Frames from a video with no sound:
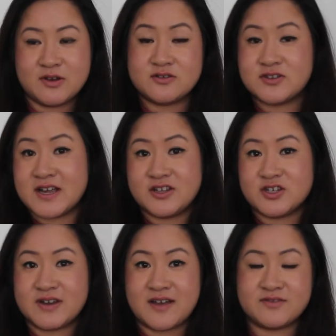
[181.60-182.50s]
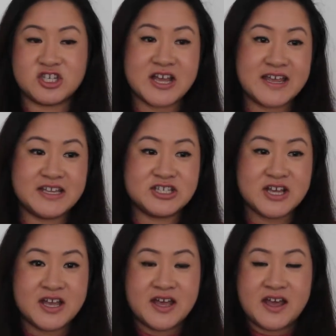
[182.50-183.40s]
contract, you don't have to change,
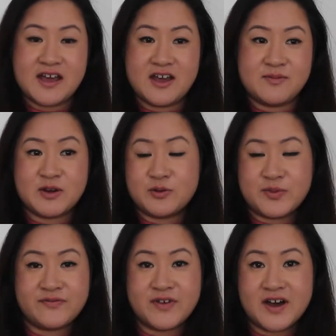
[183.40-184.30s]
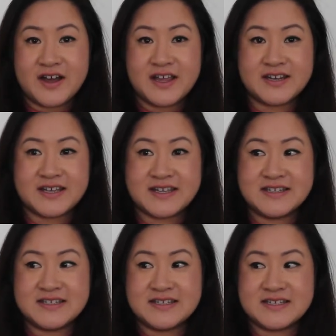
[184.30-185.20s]
it'll be fine,
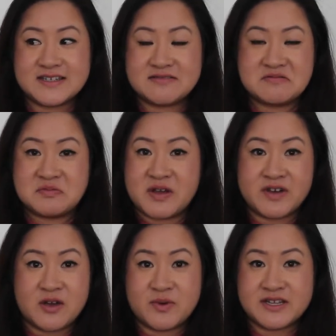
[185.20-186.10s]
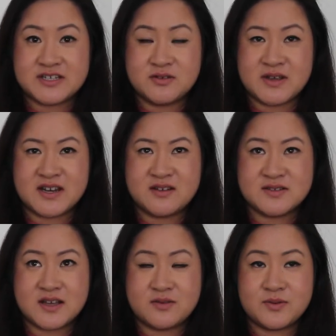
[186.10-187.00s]
and whether I wanted to do it. And I
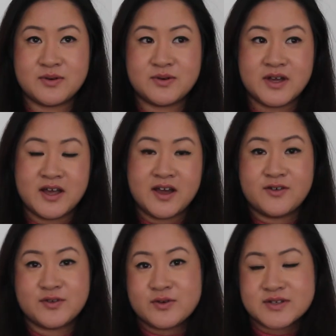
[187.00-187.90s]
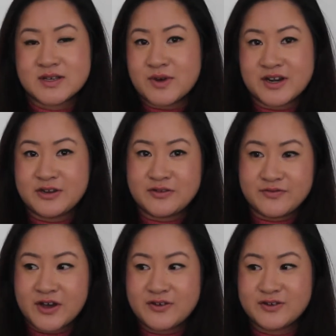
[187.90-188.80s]
was like, well, of course I want a new
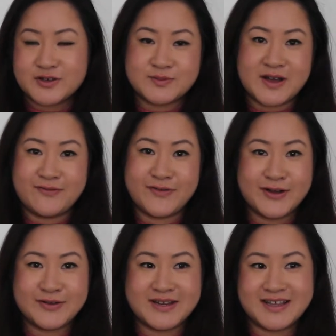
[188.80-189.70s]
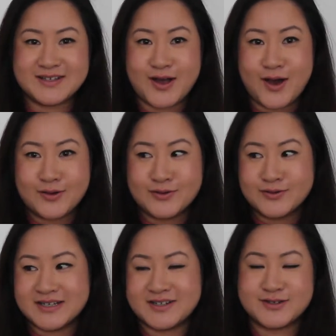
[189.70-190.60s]
phone because my phone is
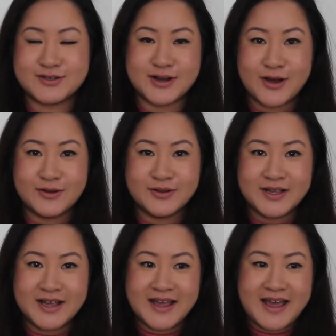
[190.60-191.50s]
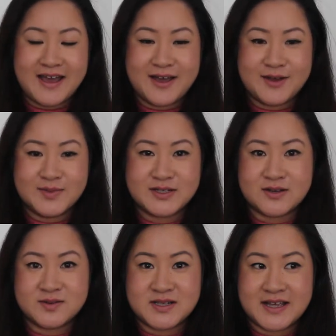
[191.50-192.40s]
old and slow. So
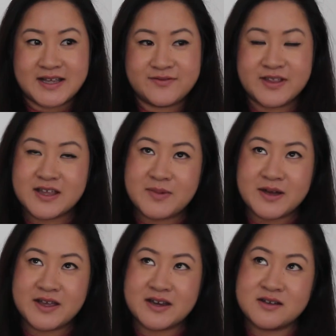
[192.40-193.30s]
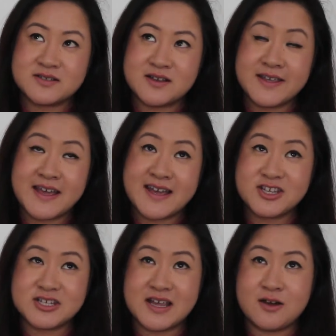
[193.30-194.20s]
I was like thinking about it, and I was like, yeah,
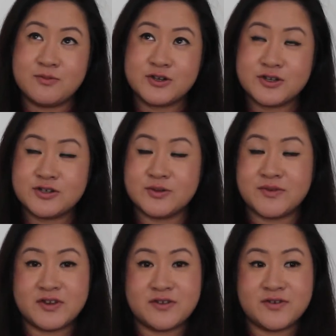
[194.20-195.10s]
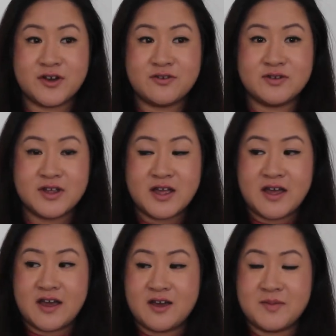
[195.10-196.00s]
actually I could do with a new phone,
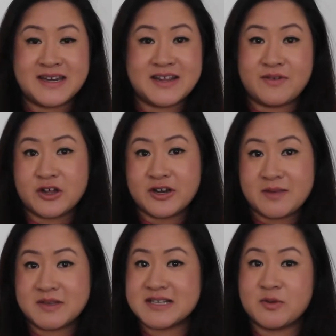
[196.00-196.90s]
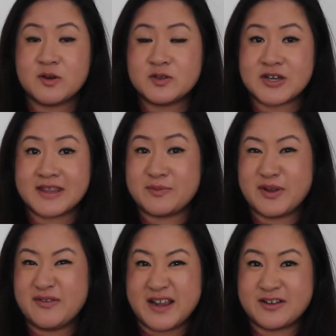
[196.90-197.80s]
and if I could keep the same contract, that'd
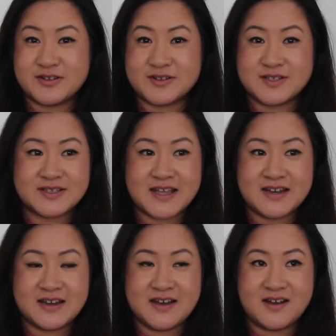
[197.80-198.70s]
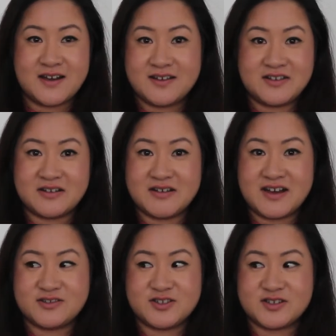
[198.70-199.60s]
be great, because then, you know,
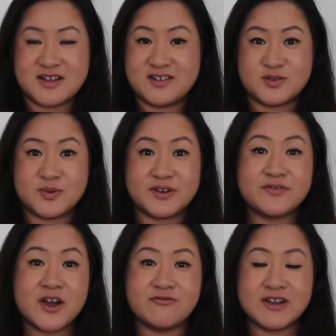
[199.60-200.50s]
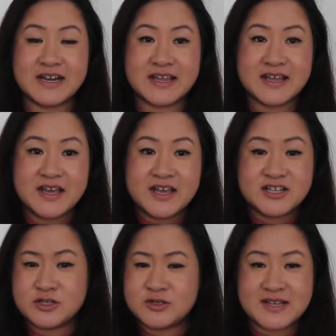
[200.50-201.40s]
I just want the phone, really.
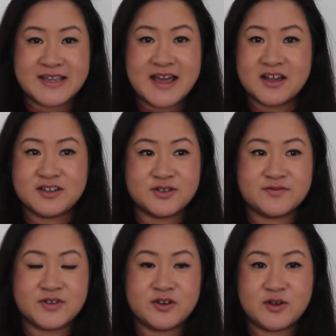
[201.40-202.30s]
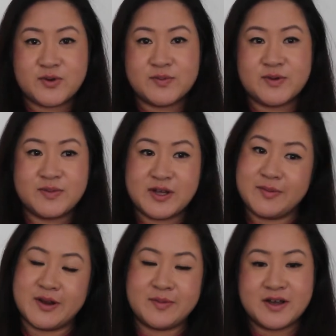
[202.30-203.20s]
So she was like, yeah, I can do it for you, no problem, blah
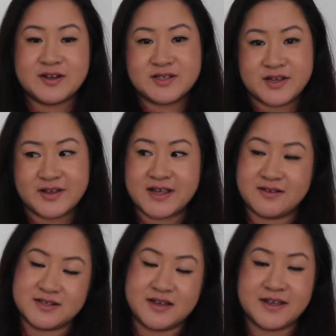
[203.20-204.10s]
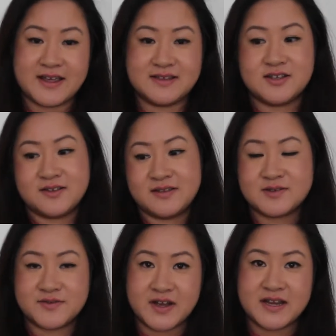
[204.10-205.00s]
blah blah. So okay, I was like, okay, so
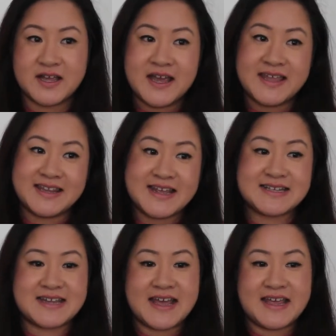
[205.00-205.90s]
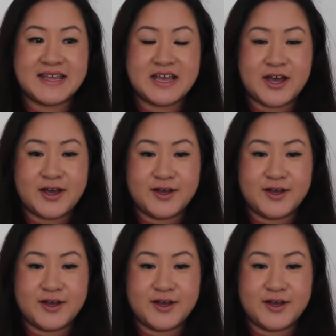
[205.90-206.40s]
that's fine. The next day